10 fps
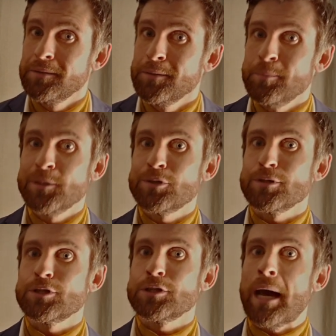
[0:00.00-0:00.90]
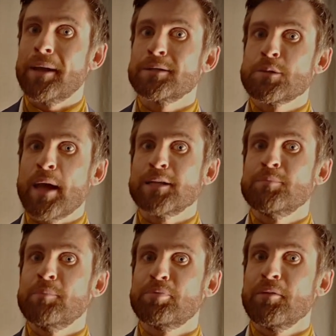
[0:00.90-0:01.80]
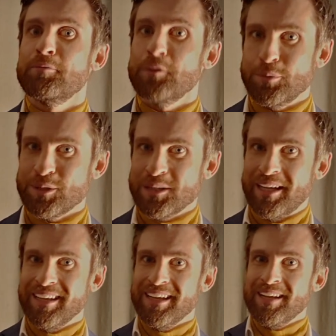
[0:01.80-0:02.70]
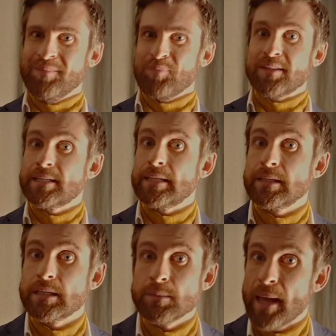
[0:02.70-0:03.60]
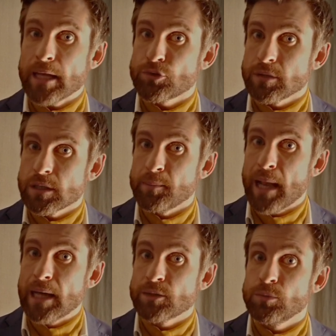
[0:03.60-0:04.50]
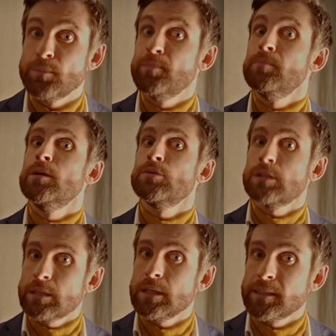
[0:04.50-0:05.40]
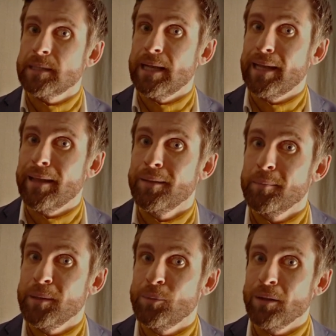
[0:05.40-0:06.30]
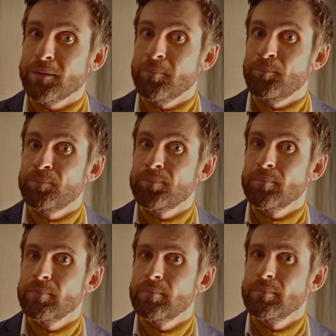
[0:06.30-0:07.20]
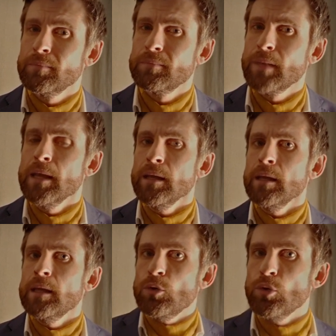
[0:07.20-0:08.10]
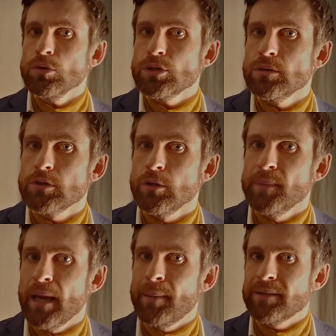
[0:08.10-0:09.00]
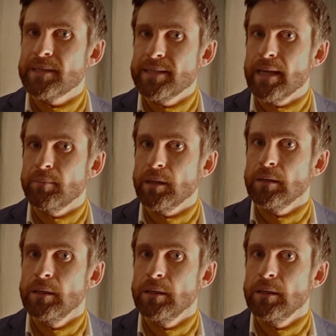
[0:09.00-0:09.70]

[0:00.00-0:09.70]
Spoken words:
Mr. Cyrus thanked me profusely, and said that some extra supplies would most certainly be welcome. He also told me about a neighbour,